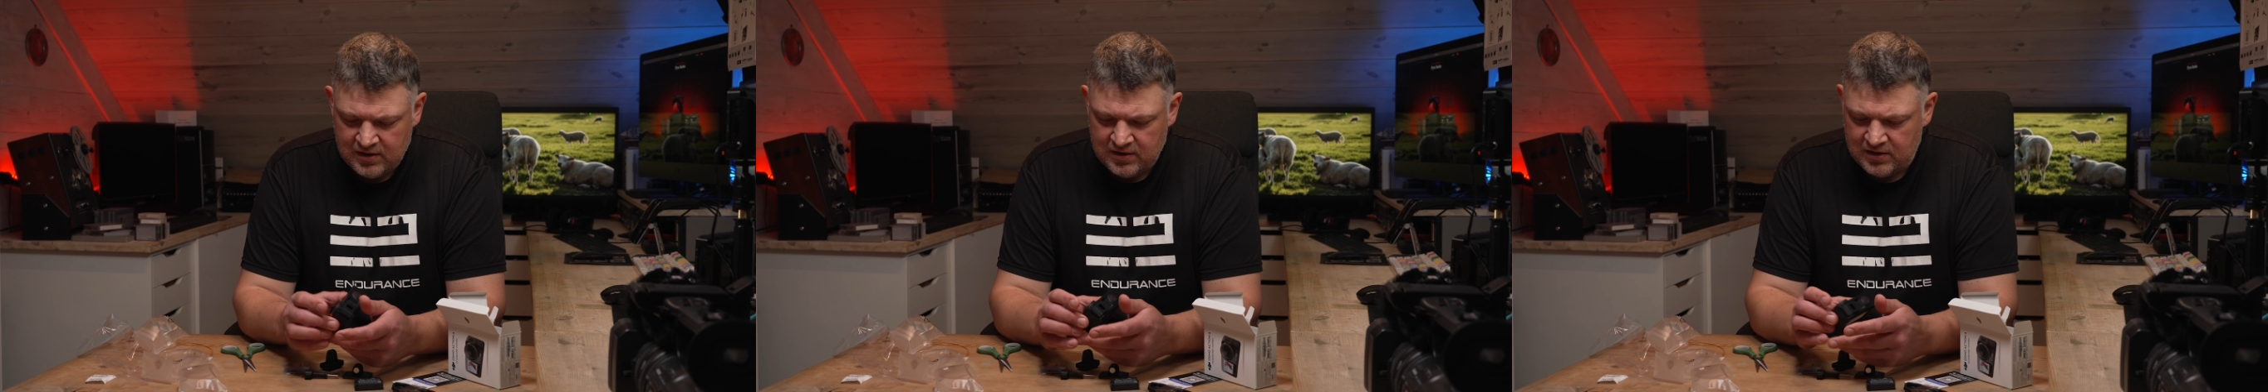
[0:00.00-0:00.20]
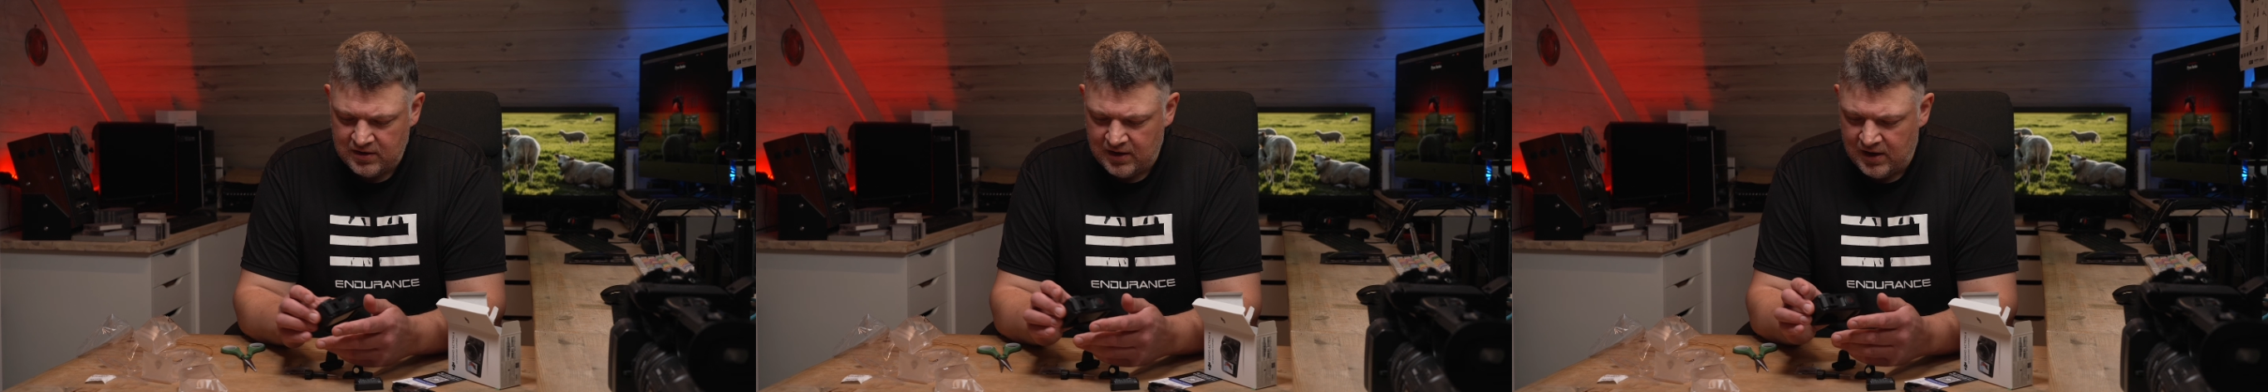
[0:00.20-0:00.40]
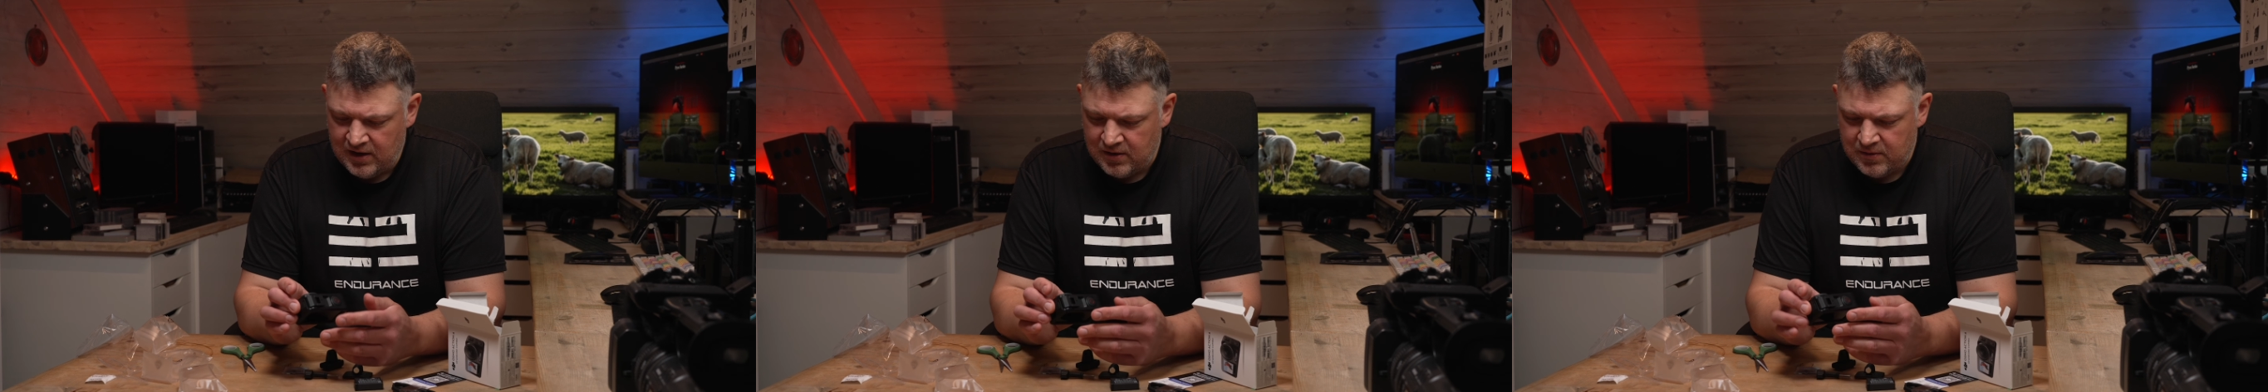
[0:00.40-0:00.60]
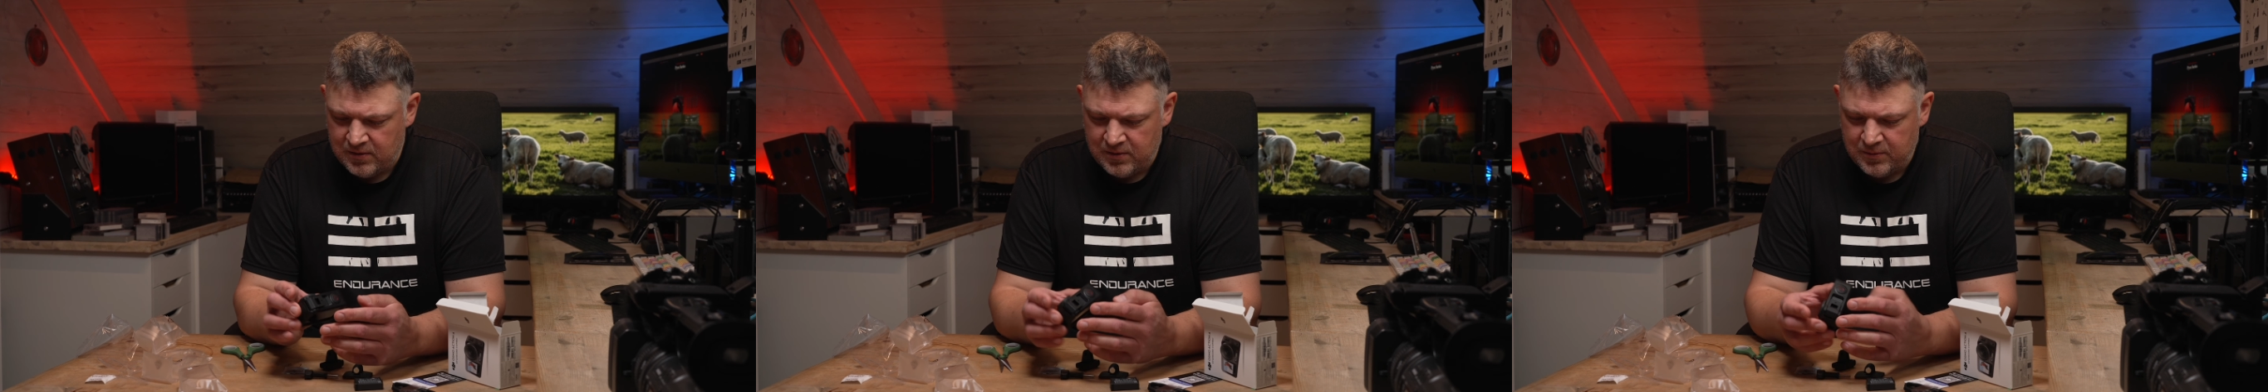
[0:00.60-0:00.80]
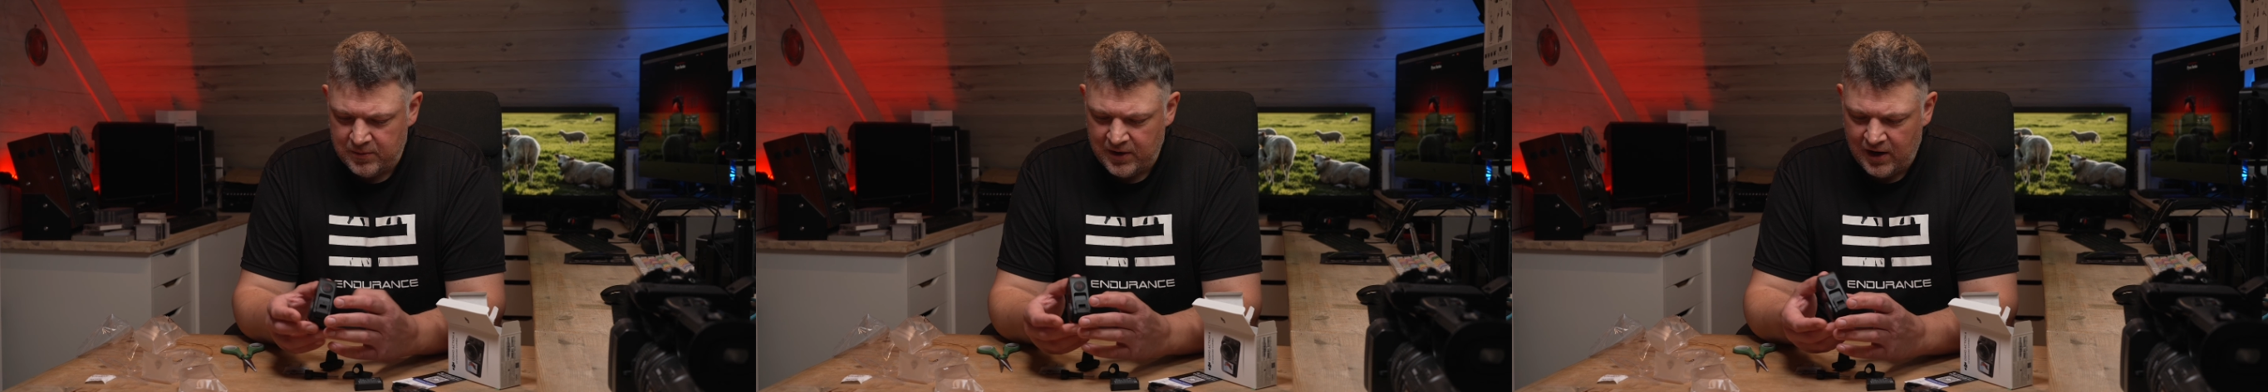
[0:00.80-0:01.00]

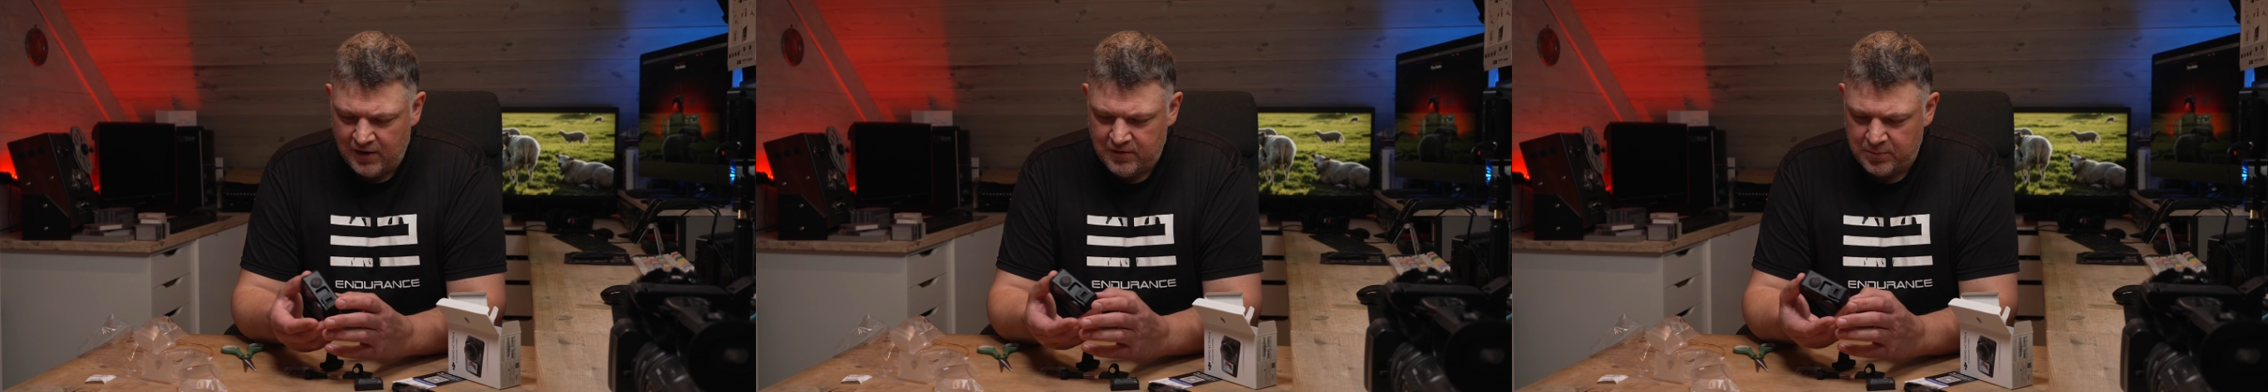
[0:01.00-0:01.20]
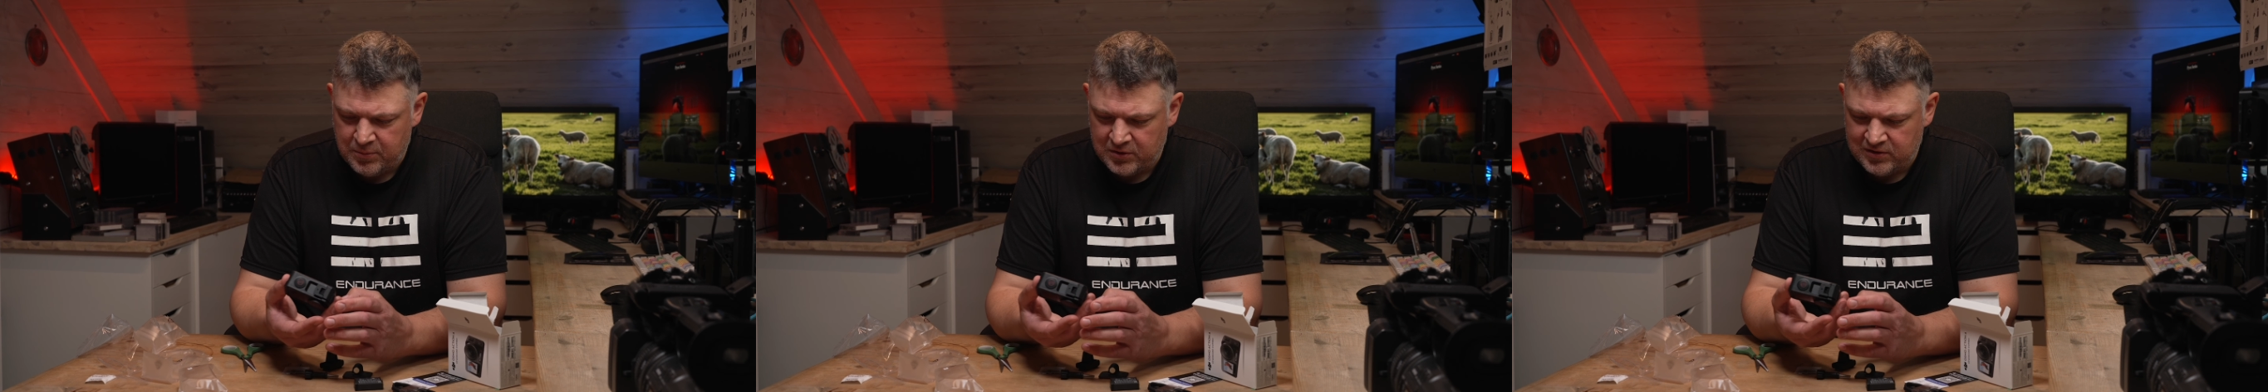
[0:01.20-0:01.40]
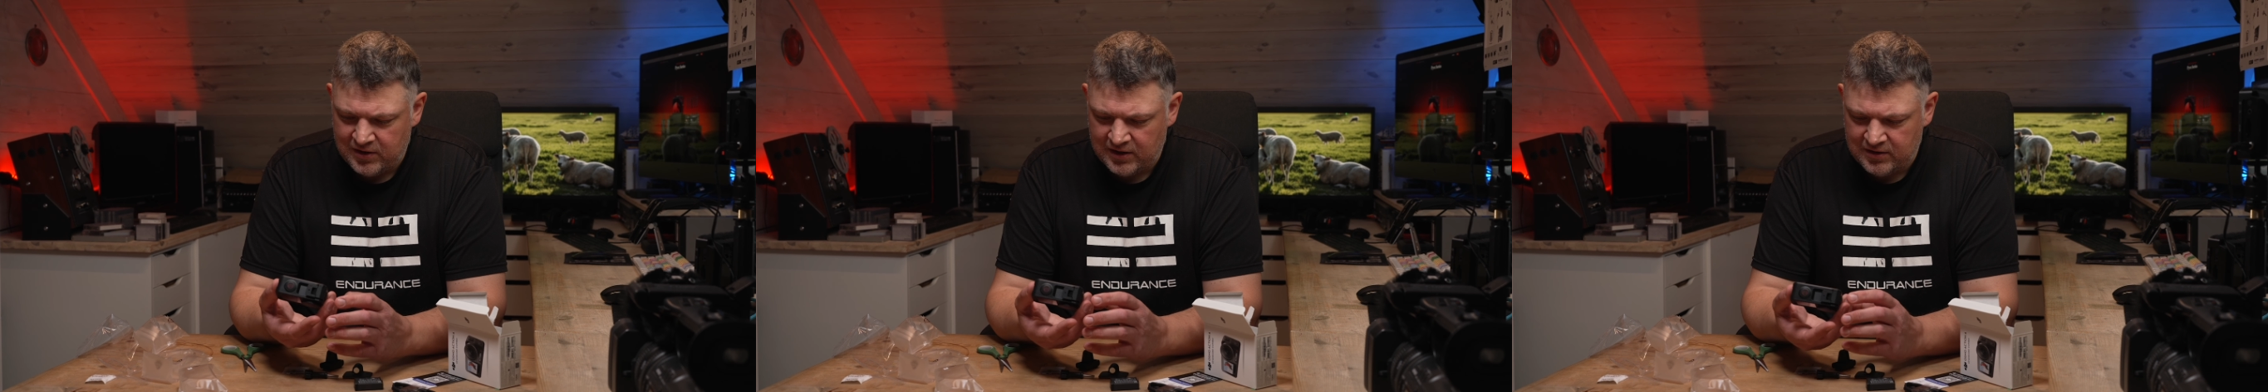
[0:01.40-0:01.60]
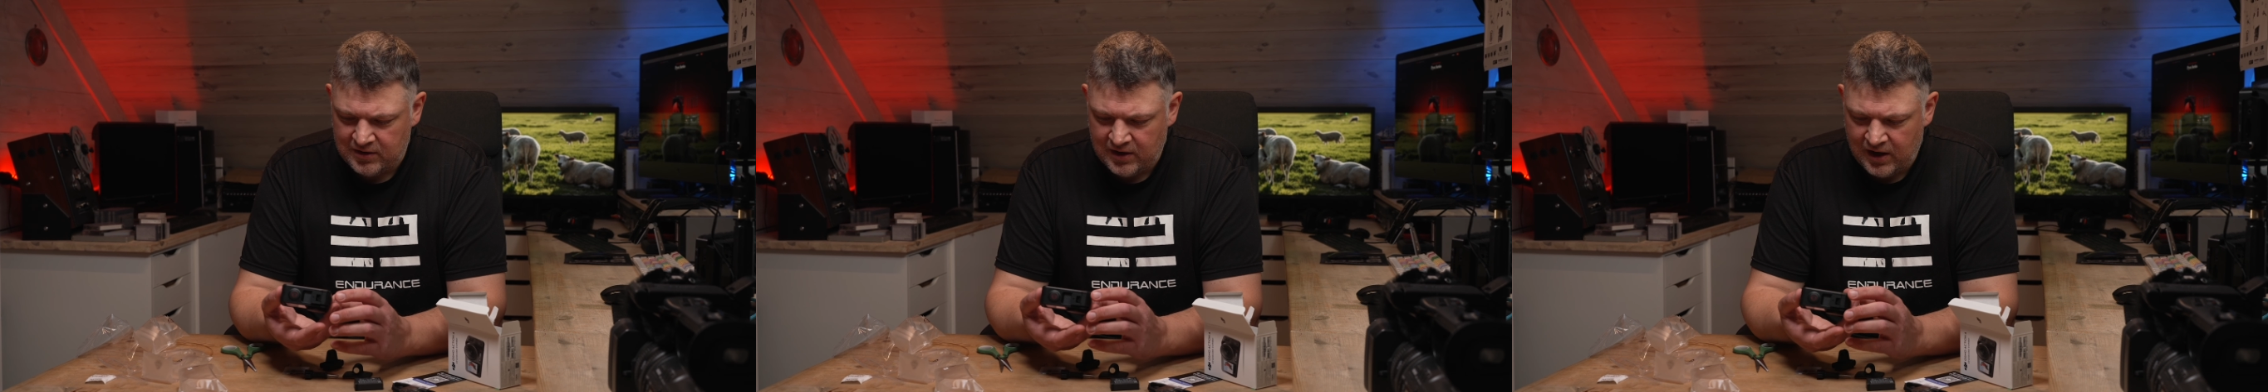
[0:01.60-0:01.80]
Now we have a protecting